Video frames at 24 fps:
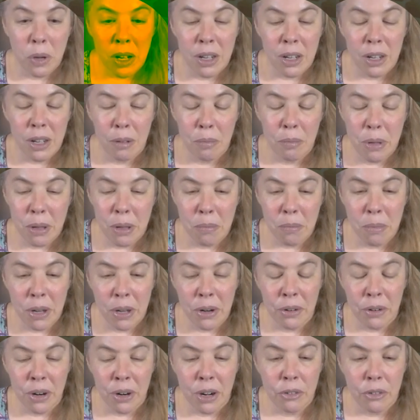being
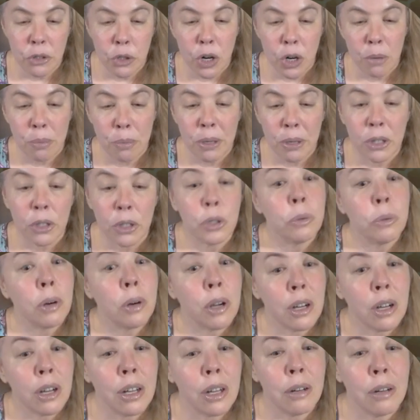better off dropping
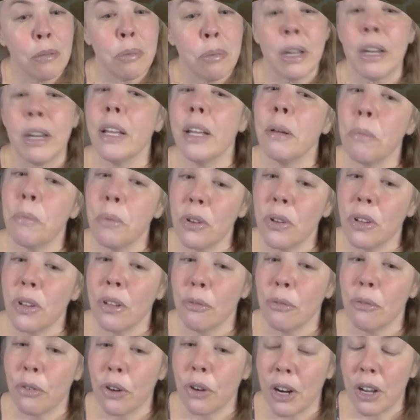drawn but empty
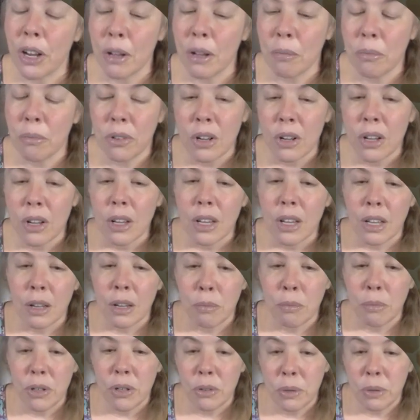frames
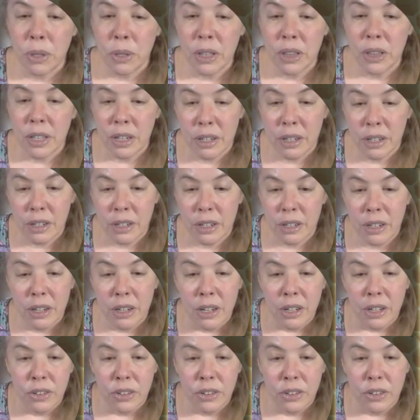in between there